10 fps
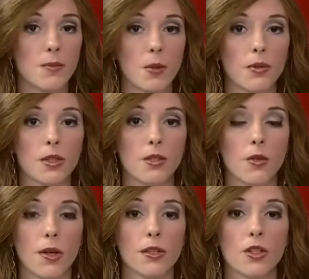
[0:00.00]
I spoke with his
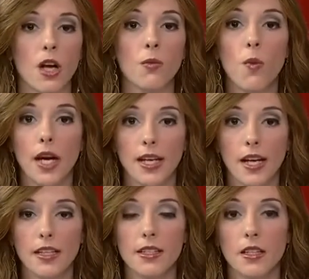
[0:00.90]
lawyer, John
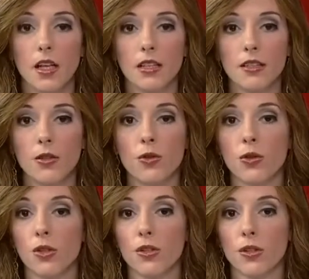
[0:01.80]
Whitehead. He's a
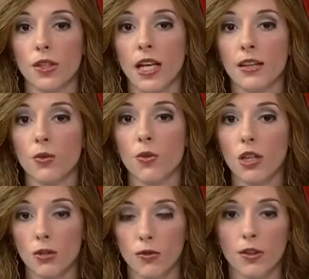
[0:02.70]
constitutional attorney at the
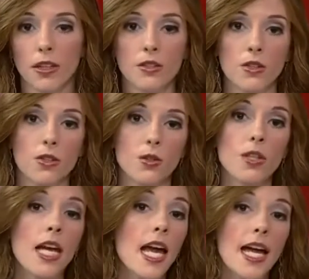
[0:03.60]
Rutherford Institute,
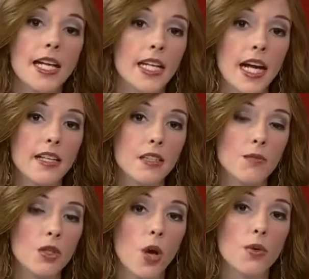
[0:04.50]
and I asked him
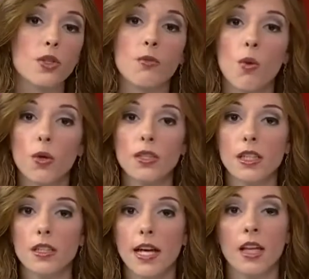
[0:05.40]
to go into more
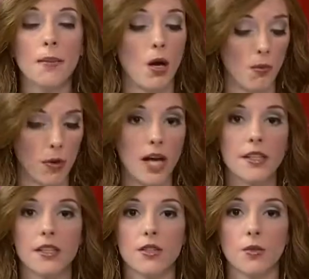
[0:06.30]
detail about
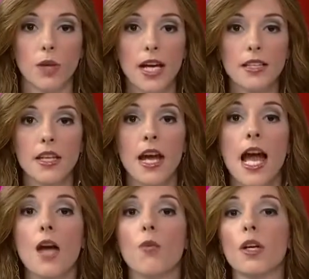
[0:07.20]
Brandon's arrest
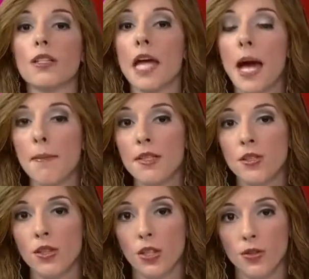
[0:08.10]
and what has happened in
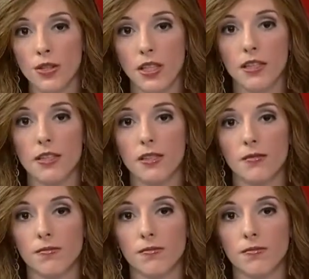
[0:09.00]
the year since.